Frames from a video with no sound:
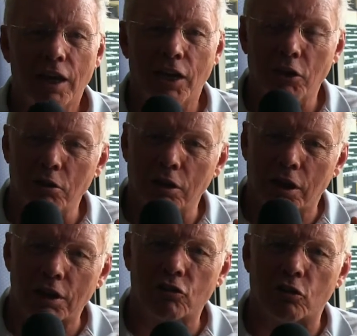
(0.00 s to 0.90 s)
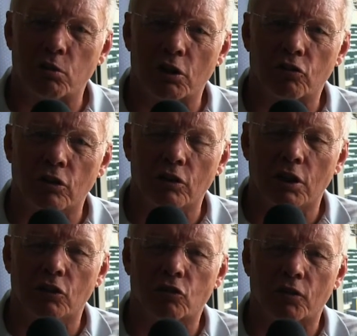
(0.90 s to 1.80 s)
And the larger question
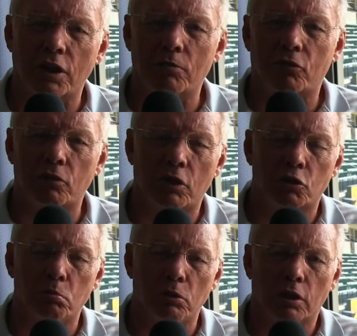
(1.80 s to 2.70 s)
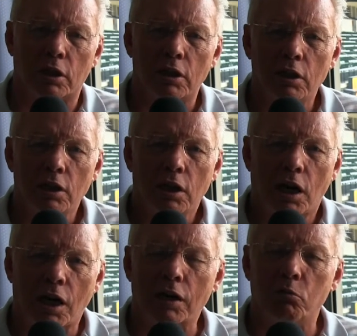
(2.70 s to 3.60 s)
that is framed throughout the book
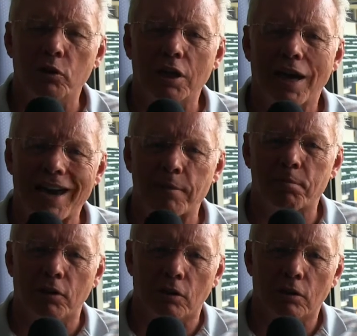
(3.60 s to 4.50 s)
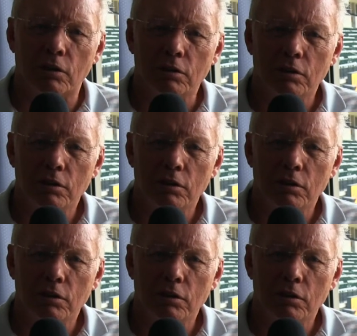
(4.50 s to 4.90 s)
are we happier?